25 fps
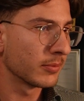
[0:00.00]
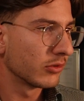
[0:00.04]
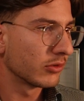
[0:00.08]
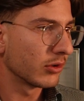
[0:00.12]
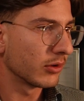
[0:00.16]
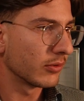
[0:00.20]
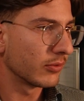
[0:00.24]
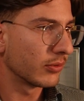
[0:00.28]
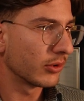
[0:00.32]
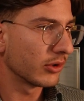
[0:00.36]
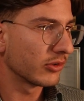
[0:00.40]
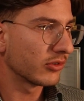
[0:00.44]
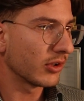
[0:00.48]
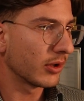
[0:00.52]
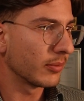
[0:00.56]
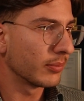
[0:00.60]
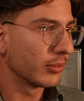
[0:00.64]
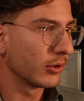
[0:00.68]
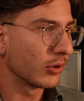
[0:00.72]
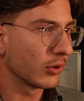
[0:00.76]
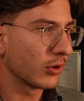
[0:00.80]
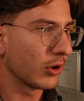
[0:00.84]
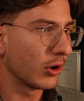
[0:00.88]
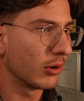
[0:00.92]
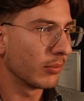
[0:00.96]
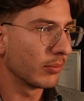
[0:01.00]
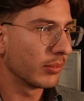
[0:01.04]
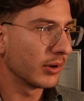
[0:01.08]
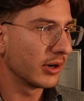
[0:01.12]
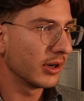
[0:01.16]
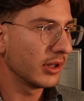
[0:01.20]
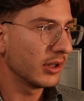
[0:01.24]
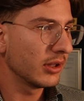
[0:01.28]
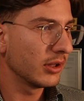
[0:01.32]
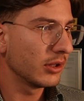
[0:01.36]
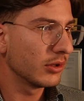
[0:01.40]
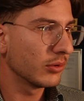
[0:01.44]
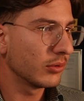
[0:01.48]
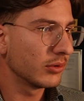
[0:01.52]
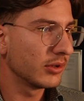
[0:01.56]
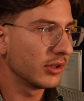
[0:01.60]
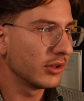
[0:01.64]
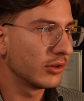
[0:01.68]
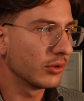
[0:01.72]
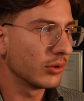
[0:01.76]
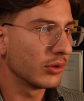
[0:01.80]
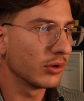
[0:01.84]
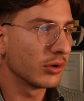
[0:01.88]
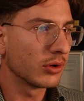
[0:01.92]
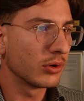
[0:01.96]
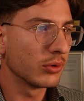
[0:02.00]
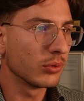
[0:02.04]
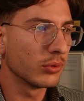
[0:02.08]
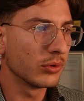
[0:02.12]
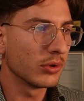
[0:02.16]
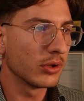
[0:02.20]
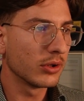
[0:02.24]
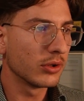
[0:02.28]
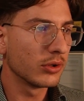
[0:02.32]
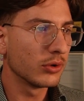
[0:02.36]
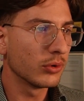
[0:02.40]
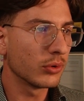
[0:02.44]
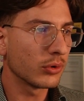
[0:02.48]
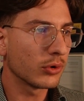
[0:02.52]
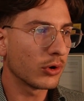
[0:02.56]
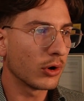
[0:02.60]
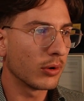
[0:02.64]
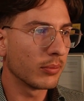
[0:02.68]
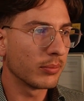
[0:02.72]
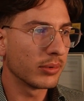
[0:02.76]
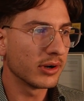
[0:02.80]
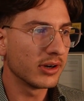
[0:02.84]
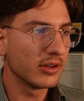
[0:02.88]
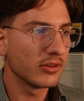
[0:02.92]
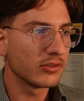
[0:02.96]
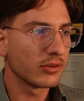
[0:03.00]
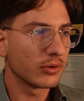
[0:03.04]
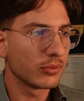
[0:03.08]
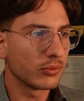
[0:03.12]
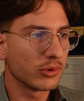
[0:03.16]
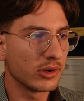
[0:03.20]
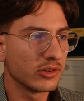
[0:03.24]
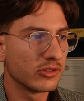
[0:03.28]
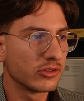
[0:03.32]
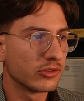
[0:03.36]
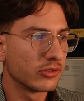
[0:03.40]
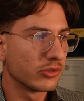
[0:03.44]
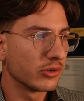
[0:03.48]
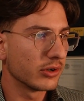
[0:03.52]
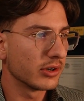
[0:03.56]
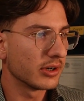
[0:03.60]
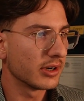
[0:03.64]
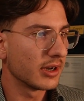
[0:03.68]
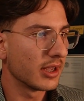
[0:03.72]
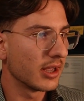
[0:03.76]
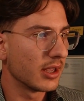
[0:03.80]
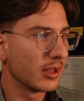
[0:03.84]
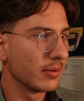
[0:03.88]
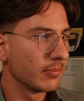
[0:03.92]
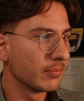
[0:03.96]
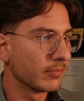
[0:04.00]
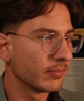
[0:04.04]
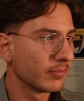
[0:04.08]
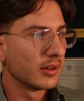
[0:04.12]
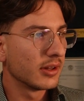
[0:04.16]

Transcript: So for example, company, you will need to include your company's registered name.